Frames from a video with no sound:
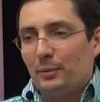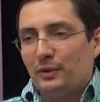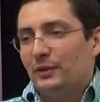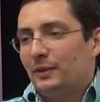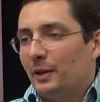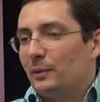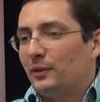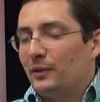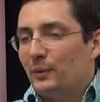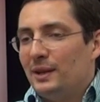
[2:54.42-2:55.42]
It was
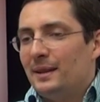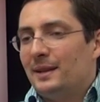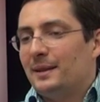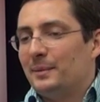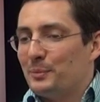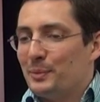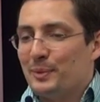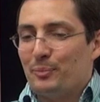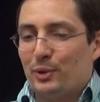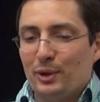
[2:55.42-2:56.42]
a three-year
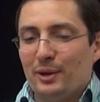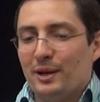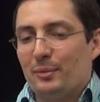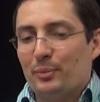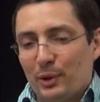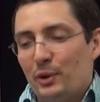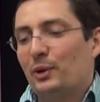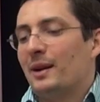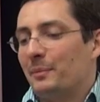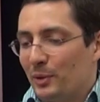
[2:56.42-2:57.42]

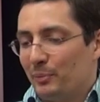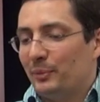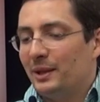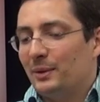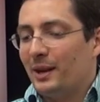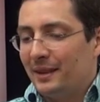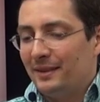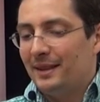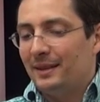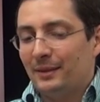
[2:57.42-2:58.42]
program or, you know,
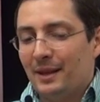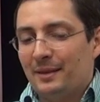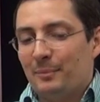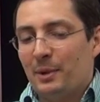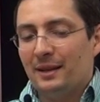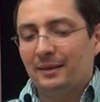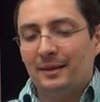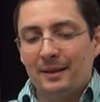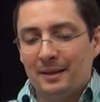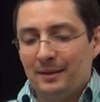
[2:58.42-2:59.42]
idea to get the mice,
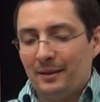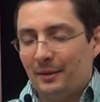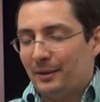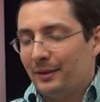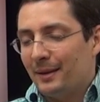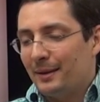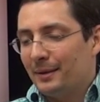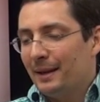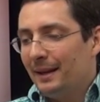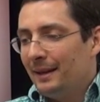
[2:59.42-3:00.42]
and then it
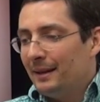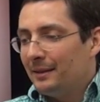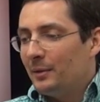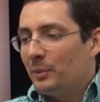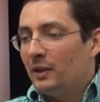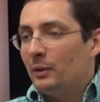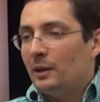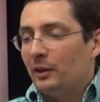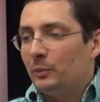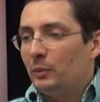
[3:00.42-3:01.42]
didn't materialize.